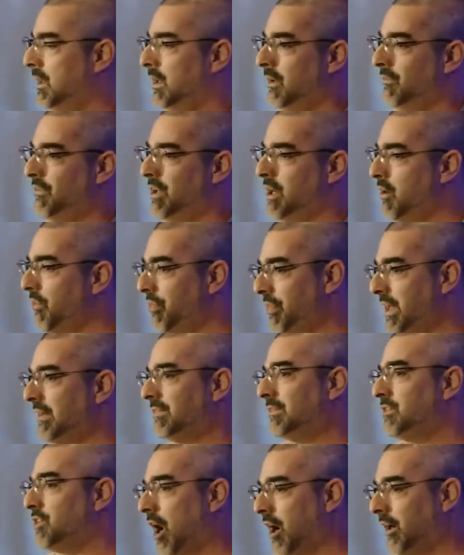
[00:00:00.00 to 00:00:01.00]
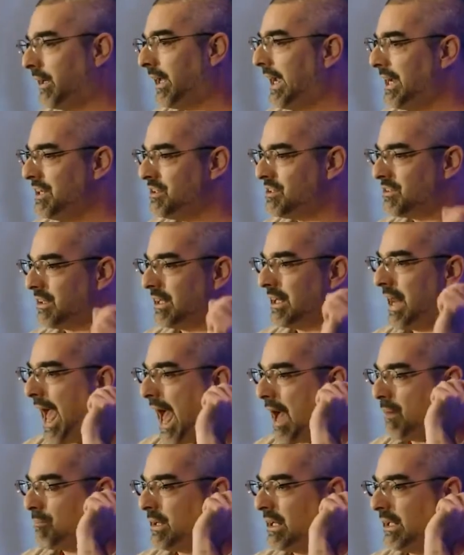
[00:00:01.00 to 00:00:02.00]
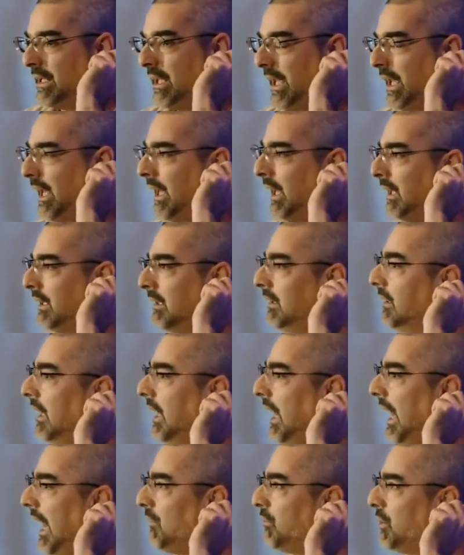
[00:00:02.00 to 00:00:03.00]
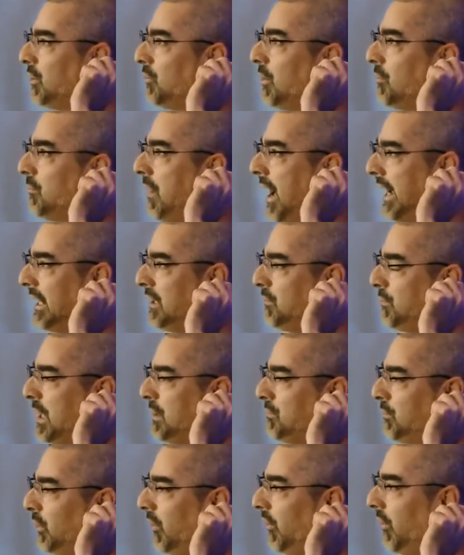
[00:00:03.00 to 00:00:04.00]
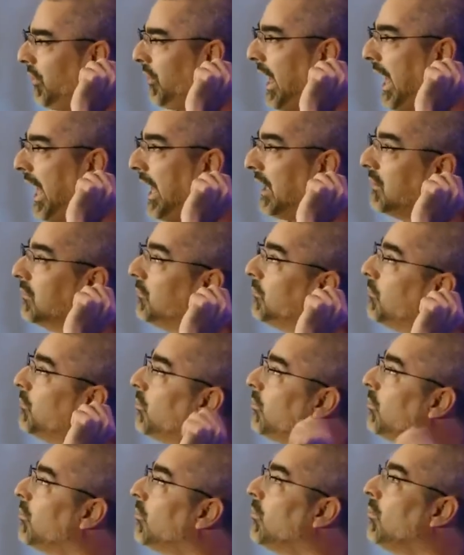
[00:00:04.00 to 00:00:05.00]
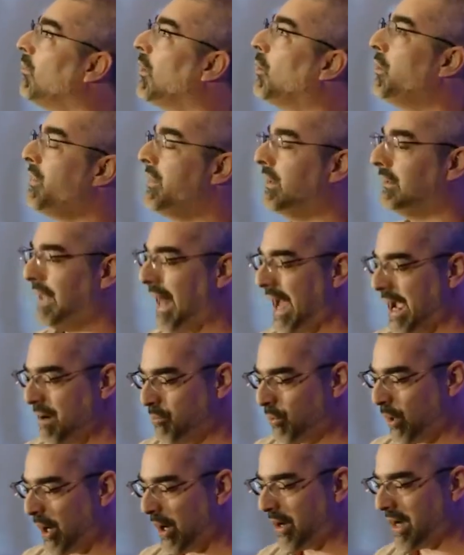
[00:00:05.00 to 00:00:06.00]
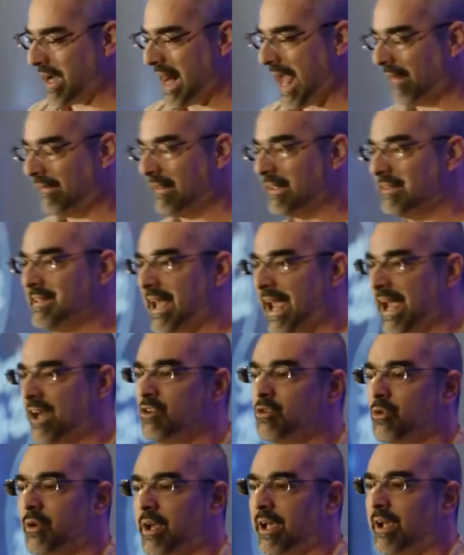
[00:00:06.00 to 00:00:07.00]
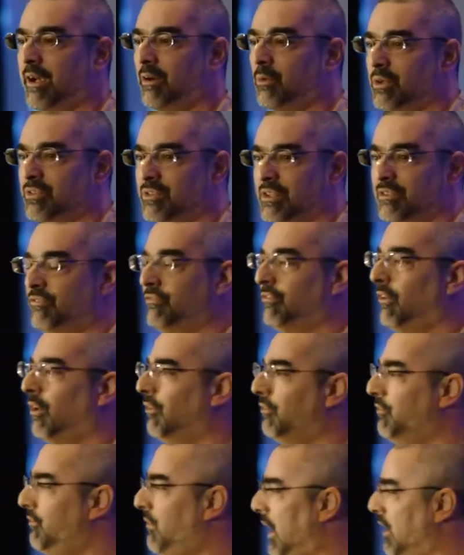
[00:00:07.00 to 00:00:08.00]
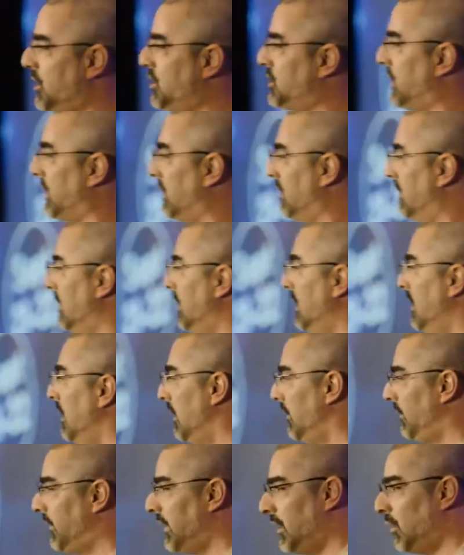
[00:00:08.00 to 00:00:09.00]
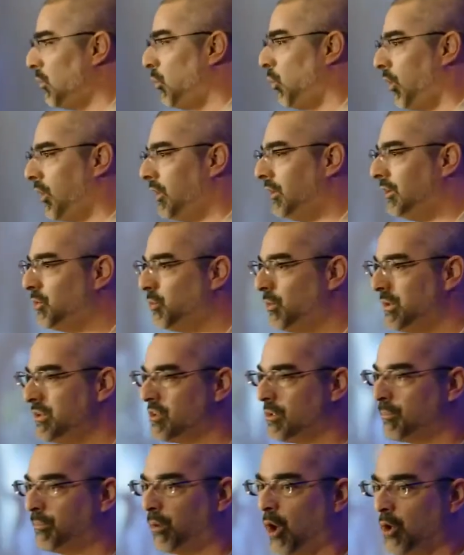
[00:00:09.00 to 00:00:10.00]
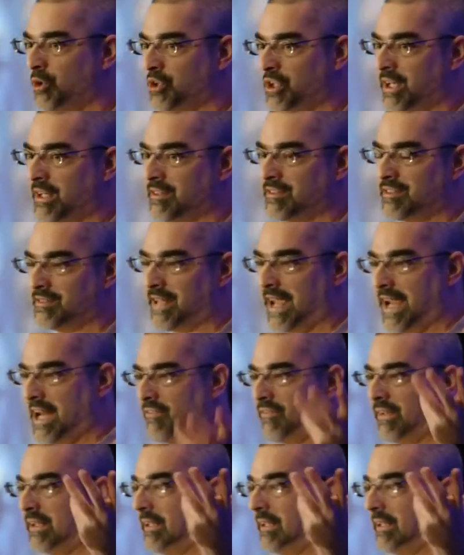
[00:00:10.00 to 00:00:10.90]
If you don't think dark ages can happen again, I would remind people that when the library at Alexandria was in full function, the world was approaching a state of